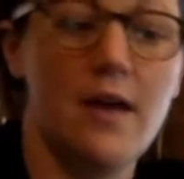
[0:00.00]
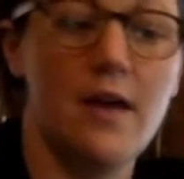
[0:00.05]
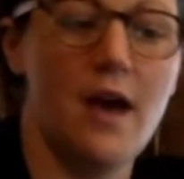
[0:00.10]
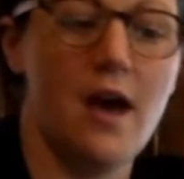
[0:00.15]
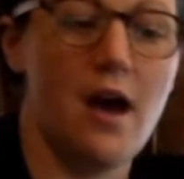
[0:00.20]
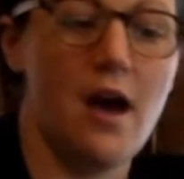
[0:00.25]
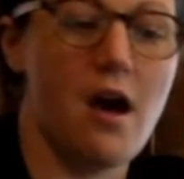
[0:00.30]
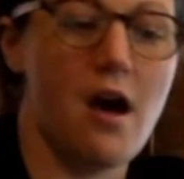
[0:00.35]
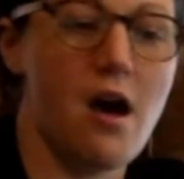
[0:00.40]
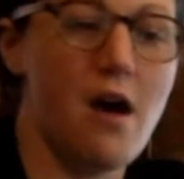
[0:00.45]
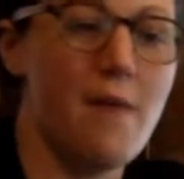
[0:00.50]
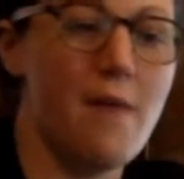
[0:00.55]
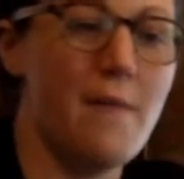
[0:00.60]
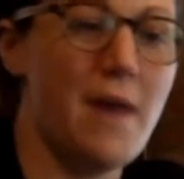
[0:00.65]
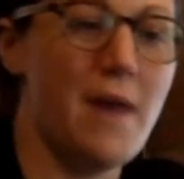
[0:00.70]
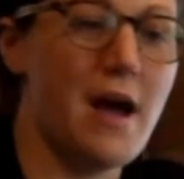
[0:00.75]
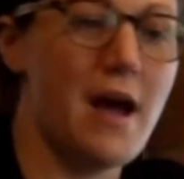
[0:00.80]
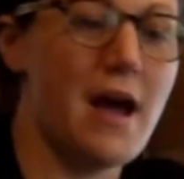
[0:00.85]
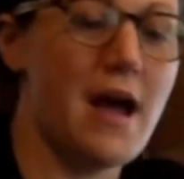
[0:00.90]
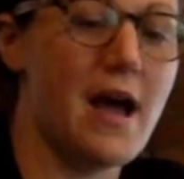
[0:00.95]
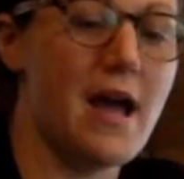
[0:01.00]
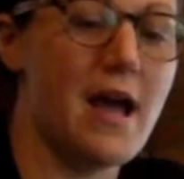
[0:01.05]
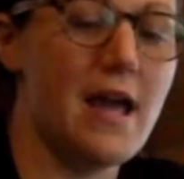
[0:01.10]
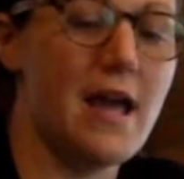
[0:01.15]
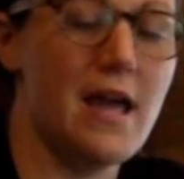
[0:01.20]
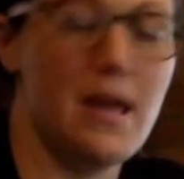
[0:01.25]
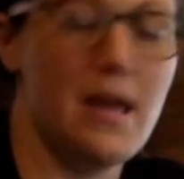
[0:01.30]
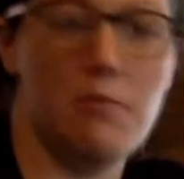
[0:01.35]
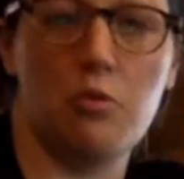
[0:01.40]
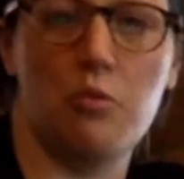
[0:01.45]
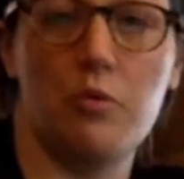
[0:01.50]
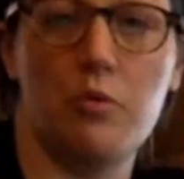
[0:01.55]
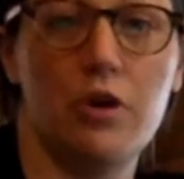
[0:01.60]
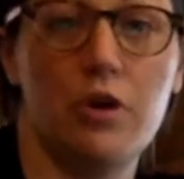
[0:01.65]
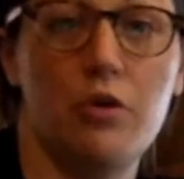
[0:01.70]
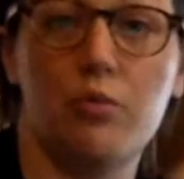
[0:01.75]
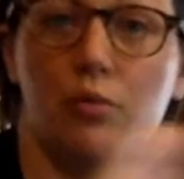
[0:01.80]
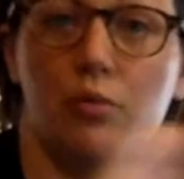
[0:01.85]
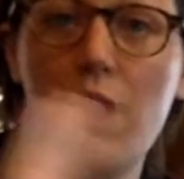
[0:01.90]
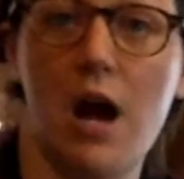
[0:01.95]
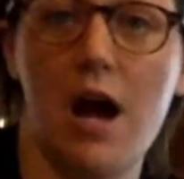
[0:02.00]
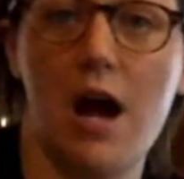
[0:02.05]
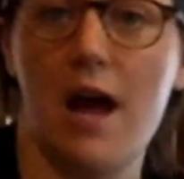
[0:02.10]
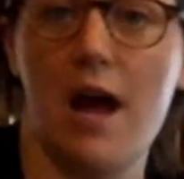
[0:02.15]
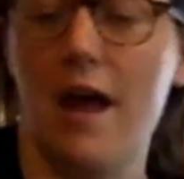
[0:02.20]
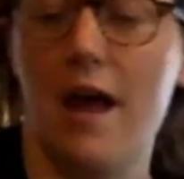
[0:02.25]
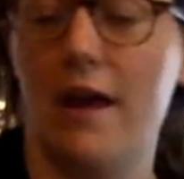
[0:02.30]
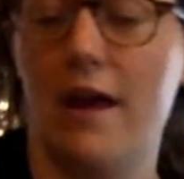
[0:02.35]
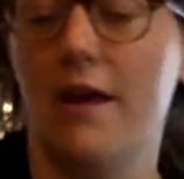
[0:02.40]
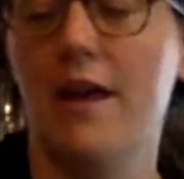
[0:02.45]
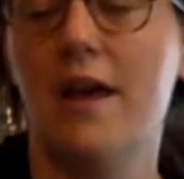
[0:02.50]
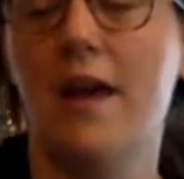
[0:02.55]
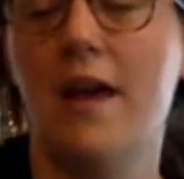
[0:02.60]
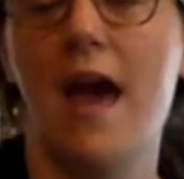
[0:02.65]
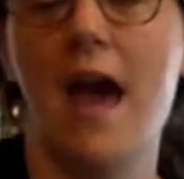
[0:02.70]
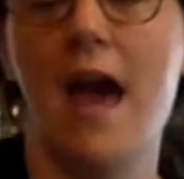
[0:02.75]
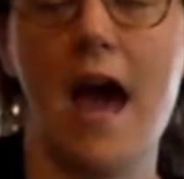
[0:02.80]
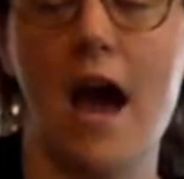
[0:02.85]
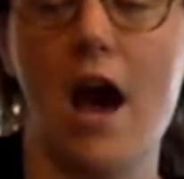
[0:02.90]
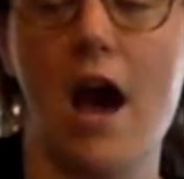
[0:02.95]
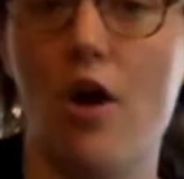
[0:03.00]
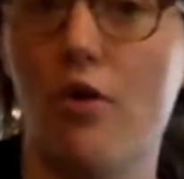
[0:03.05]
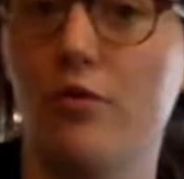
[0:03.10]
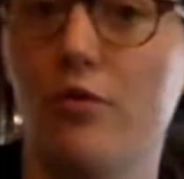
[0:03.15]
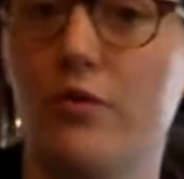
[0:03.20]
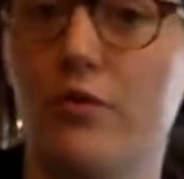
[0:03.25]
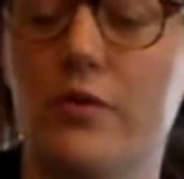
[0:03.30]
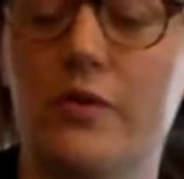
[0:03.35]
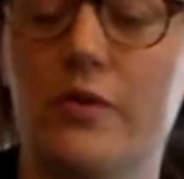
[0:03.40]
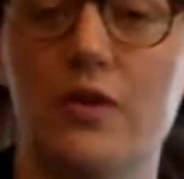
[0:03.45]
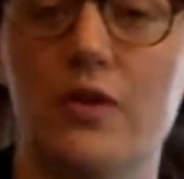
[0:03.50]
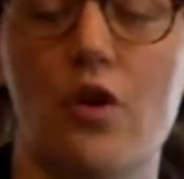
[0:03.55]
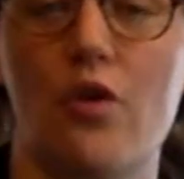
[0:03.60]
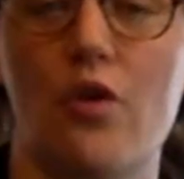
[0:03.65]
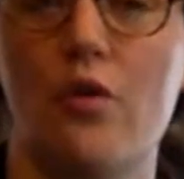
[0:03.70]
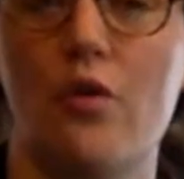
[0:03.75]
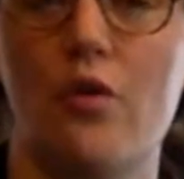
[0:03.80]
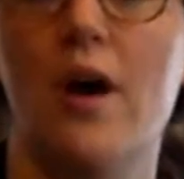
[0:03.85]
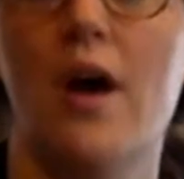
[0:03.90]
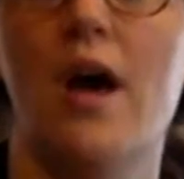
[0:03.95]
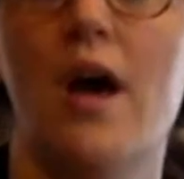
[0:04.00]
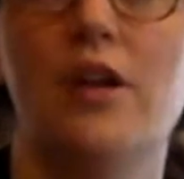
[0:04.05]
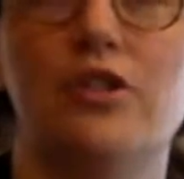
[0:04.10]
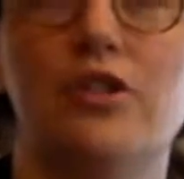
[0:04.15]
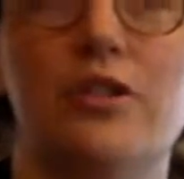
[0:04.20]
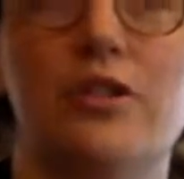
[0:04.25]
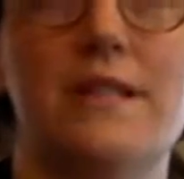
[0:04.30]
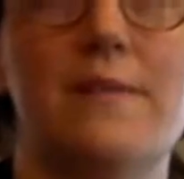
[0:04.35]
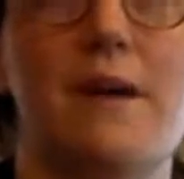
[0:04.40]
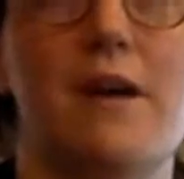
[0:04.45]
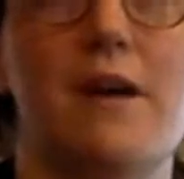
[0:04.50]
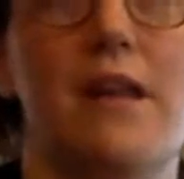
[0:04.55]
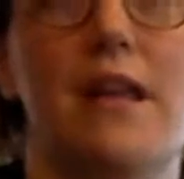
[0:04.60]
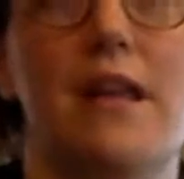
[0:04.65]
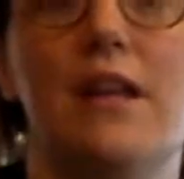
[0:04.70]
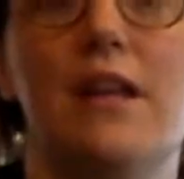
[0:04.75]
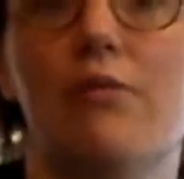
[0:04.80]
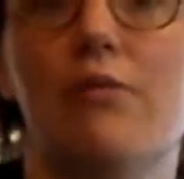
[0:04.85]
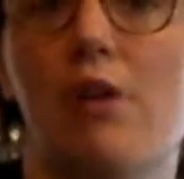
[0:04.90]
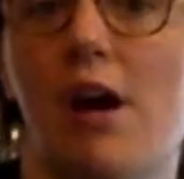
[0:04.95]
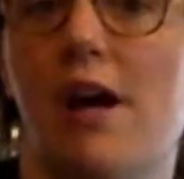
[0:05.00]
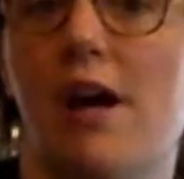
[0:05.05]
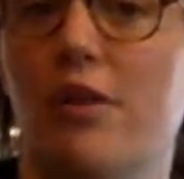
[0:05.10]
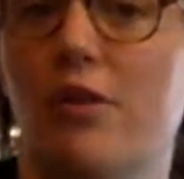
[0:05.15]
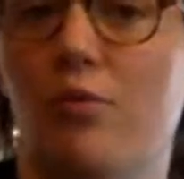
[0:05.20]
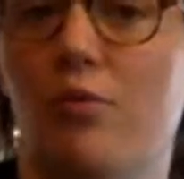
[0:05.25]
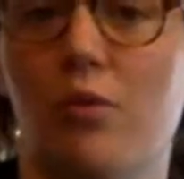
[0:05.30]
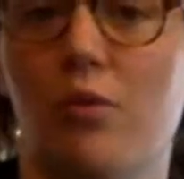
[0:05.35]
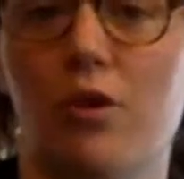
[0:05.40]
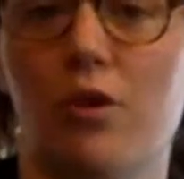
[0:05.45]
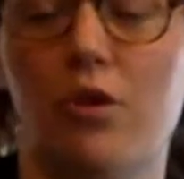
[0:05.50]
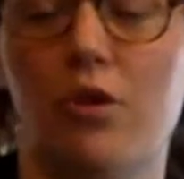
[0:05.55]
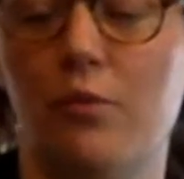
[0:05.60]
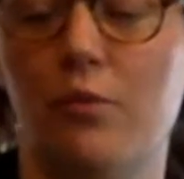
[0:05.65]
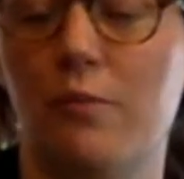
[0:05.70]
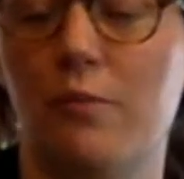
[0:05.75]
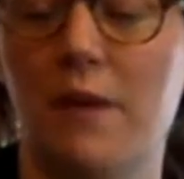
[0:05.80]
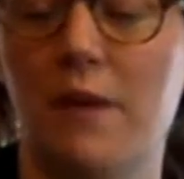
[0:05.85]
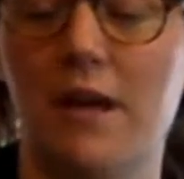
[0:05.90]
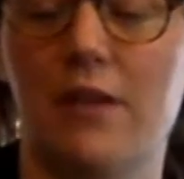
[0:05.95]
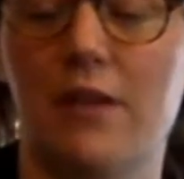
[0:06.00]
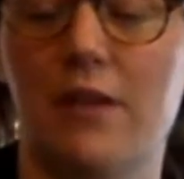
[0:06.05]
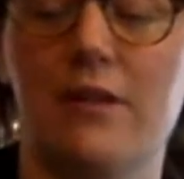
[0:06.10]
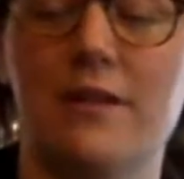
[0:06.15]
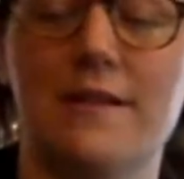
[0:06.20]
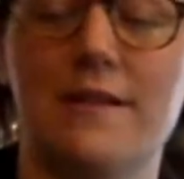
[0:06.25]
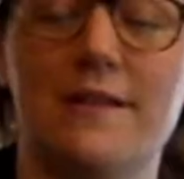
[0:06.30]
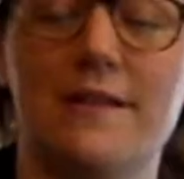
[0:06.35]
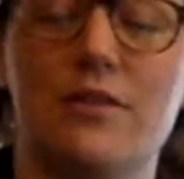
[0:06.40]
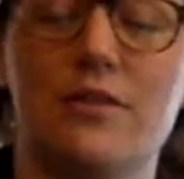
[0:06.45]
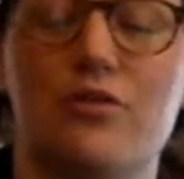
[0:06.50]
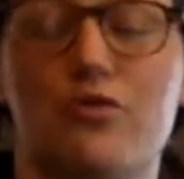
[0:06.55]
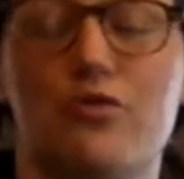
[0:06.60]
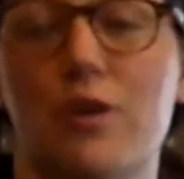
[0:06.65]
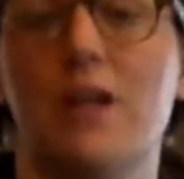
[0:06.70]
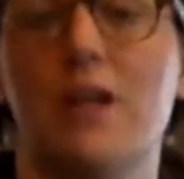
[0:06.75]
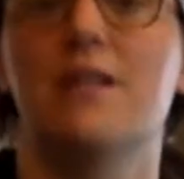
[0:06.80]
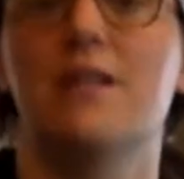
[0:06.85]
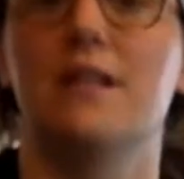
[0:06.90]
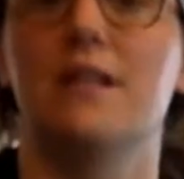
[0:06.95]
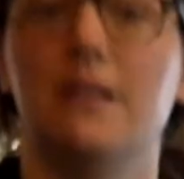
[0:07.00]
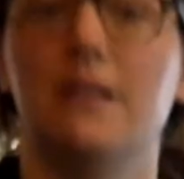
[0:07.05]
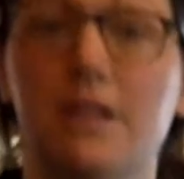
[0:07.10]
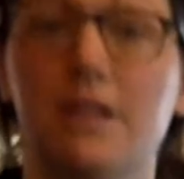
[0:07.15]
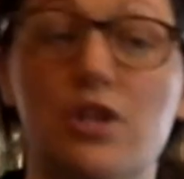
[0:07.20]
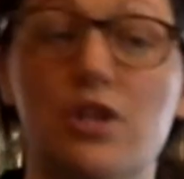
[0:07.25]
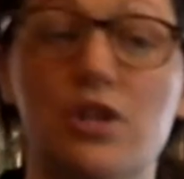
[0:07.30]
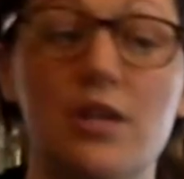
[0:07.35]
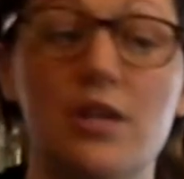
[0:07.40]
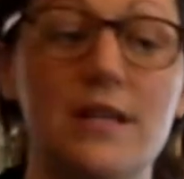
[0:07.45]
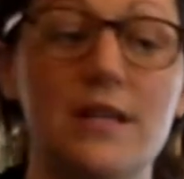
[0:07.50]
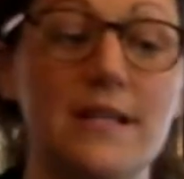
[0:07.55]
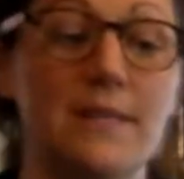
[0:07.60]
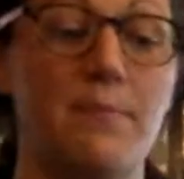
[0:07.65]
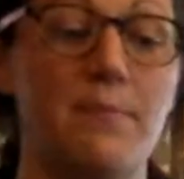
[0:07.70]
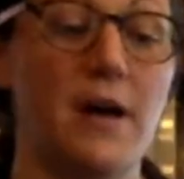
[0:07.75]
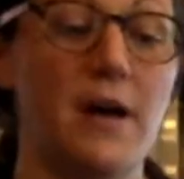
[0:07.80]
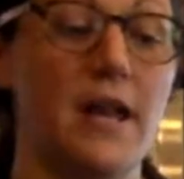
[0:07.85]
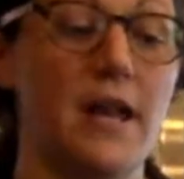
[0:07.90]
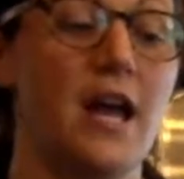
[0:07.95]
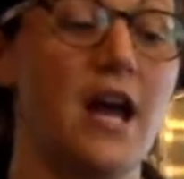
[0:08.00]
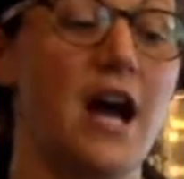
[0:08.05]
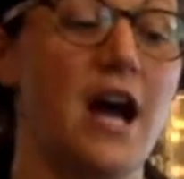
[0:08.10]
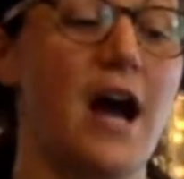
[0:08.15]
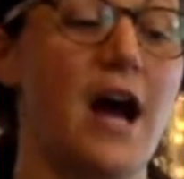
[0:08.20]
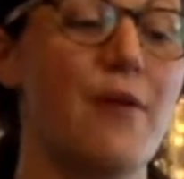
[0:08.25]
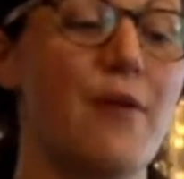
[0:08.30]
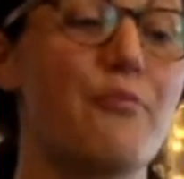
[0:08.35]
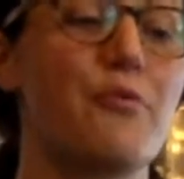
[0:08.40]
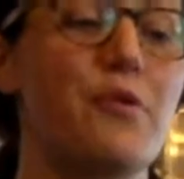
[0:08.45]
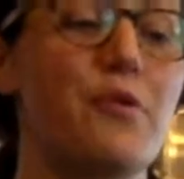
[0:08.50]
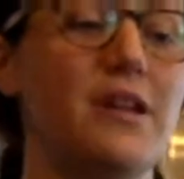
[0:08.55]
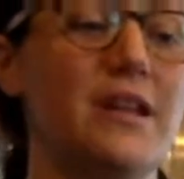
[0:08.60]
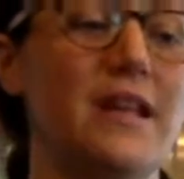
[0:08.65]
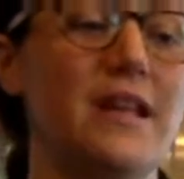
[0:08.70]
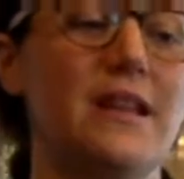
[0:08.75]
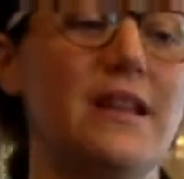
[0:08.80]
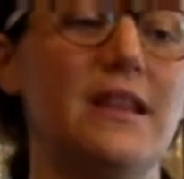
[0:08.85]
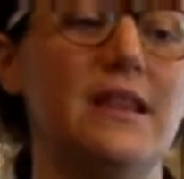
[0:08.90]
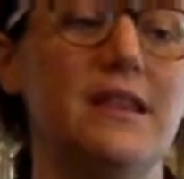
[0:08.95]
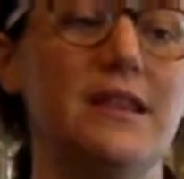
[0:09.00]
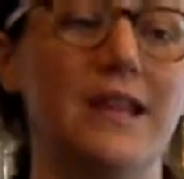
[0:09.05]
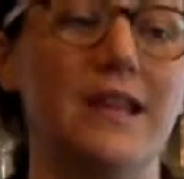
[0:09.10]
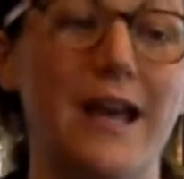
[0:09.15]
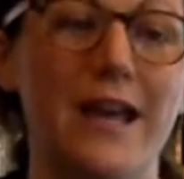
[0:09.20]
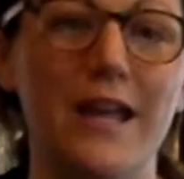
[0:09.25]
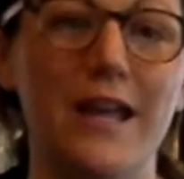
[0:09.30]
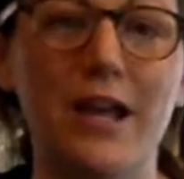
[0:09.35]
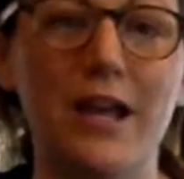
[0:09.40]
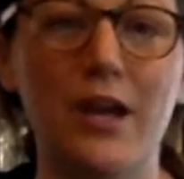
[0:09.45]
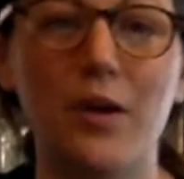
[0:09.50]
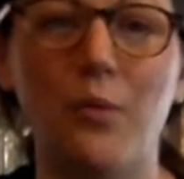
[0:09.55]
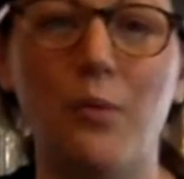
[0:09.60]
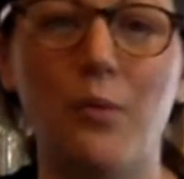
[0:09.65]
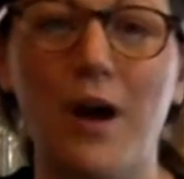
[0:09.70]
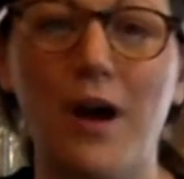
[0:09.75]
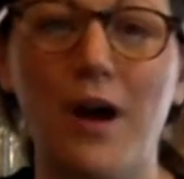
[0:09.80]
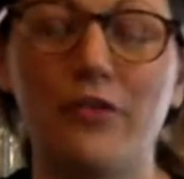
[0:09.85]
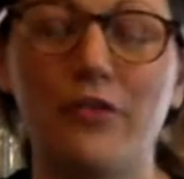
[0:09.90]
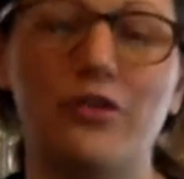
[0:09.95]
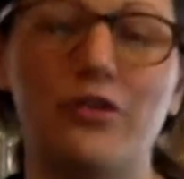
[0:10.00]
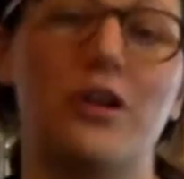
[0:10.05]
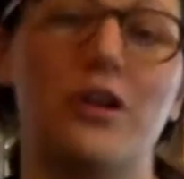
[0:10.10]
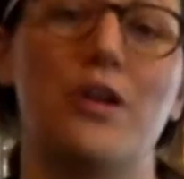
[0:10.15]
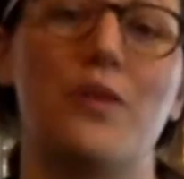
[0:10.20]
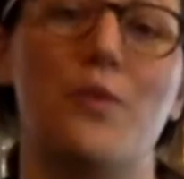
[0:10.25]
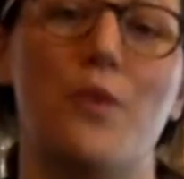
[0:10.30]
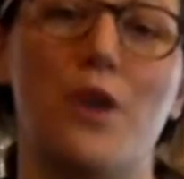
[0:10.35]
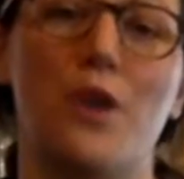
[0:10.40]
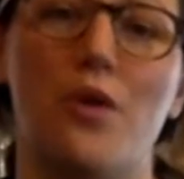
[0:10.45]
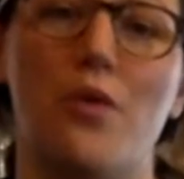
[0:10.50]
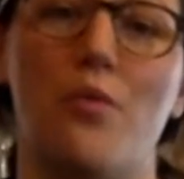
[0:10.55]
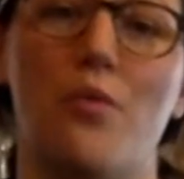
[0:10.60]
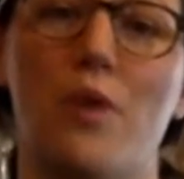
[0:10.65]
I am a real rye hound, so just about any rye in the world would make this drink delicious, but I really like Wild Turkey 101